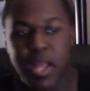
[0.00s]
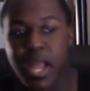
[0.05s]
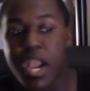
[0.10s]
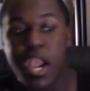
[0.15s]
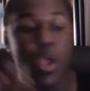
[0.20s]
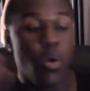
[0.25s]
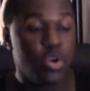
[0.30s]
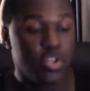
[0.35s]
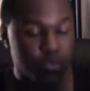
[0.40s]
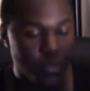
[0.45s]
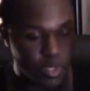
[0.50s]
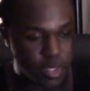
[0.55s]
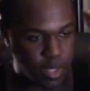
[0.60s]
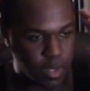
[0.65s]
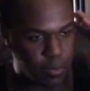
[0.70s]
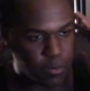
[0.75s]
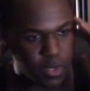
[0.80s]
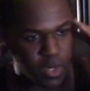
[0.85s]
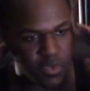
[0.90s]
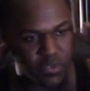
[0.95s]
I noticed with it,
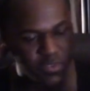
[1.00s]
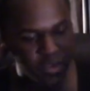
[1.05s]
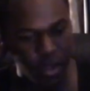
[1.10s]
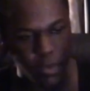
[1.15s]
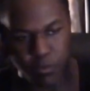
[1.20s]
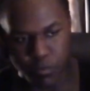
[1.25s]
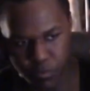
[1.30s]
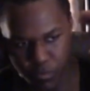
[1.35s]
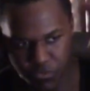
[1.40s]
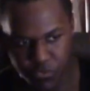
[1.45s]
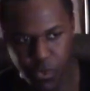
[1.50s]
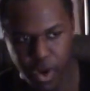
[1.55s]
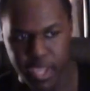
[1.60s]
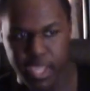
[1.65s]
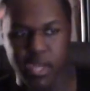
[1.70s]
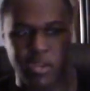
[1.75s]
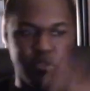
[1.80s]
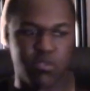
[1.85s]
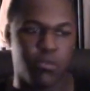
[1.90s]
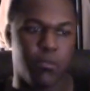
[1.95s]
I'm going to say, before I
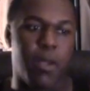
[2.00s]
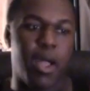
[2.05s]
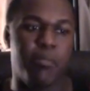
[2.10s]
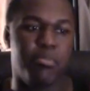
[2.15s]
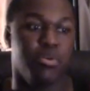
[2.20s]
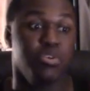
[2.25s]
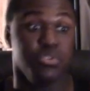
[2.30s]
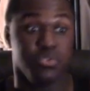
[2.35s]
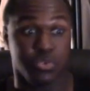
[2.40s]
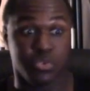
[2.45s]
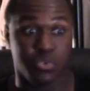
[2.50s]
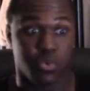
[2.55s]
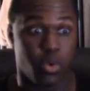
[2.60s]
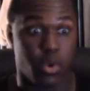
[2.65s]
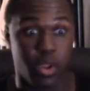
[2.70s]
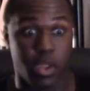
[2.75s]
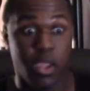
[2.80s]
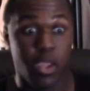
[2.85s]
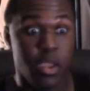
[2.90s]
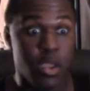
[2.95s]
get into my personal
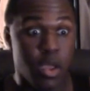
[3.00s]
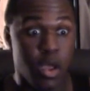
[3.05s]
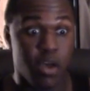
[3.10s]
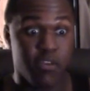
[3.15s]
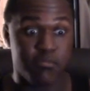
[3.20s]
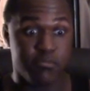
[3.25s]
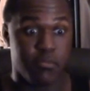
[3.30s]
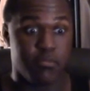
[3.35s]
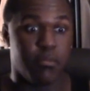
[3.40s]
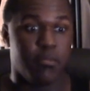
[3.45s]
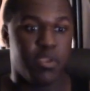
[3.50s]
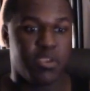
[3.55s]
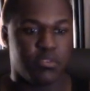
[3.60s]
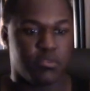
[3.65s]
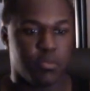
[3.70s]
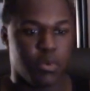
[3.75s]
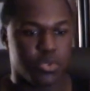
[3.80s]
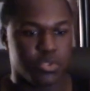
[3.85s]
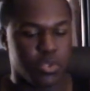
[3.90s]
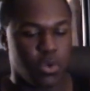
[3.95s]
story of
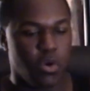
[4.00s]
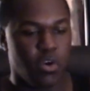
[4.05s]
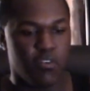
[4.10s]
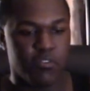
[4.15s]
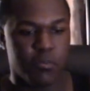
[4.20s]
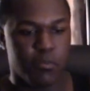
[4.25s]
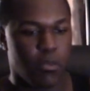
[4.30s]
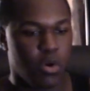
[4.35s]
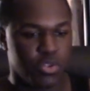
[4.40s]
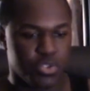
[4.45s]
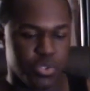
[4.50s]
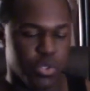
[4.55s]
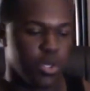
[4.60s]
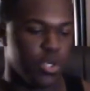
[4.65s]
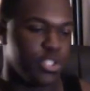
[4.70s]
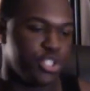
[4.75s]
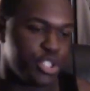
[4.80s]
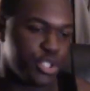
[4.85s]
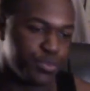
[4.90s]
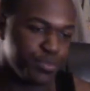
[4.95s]
martial
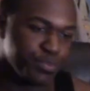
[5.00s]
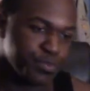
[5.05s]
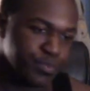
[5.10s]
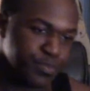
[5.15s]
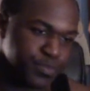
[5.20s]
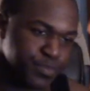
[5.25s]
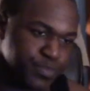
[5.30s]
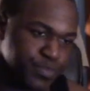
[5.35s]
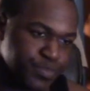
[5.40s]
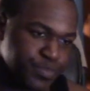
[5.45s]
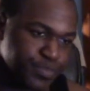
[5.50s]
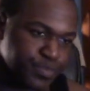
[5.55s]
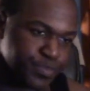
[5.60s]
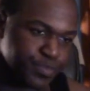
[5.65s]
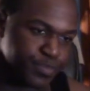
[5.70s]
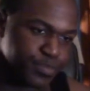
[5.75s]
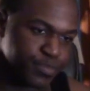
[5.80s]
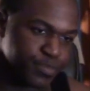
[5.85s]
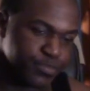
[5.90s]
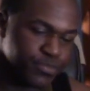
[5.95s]
arts,
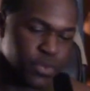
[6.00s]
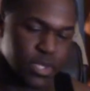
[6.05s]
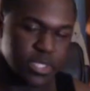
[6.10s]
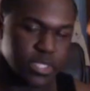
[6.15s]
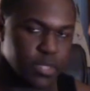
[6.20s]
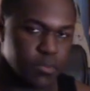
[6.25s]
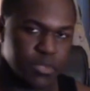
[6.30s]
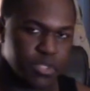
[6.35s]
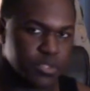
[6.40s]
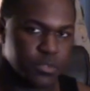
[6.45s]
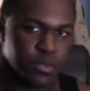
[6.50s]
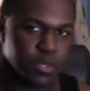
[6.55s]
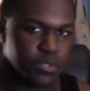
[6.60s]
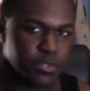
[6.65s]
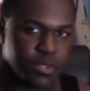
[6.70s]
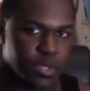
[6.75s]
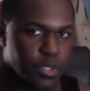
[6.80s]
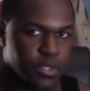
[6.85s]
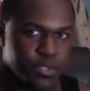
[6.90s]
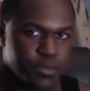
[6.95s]
before I say mixed
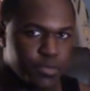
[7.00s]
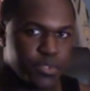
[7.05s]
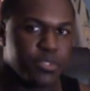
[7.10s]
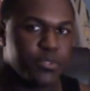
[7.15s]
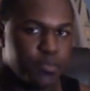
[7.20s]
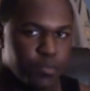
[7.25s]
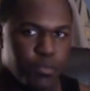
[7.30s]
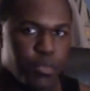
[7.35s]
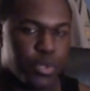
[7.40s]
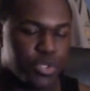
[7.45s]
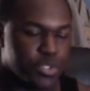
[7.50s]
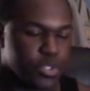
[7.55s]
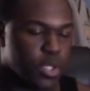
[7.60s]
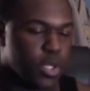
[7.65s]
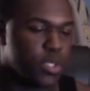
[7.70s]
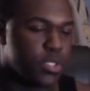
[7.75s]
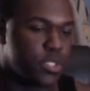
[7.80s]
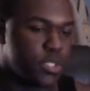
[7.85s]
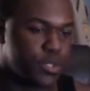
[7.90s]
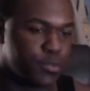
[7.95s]
martial arts, just martial
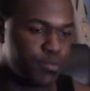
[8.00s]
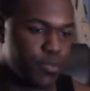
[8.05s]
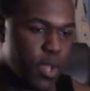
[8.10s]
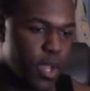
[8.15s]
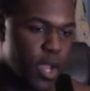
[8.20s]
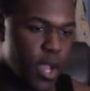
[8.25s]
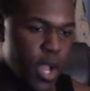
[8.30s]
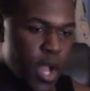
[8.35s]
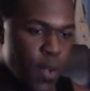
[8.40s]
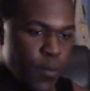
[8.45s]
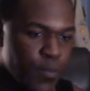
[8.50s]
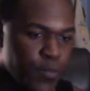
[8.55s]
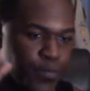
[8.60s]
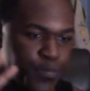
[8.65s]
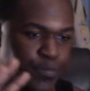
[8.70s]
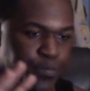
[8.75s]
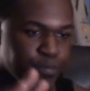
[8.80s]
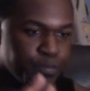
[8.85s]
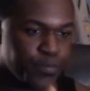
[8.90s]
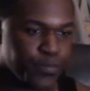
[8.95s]
arts,
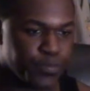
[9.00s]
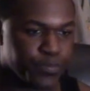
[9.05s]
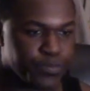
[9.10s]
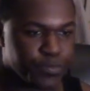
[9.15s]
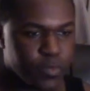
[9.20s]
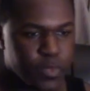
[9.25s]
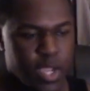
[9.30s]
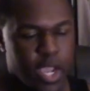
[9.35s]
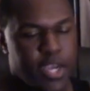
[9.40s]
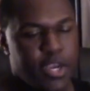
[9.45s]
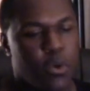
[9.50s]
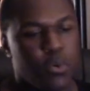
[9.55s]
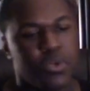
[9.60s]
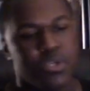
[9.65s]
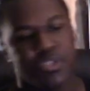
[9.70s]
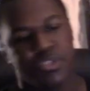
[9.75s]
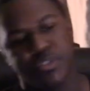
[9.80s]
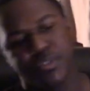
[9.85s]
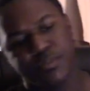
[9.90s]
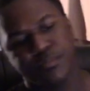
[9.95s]
I
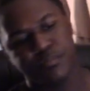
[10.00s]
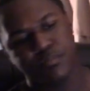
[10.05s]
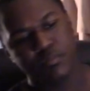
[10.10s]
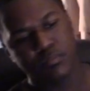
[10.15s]
noticed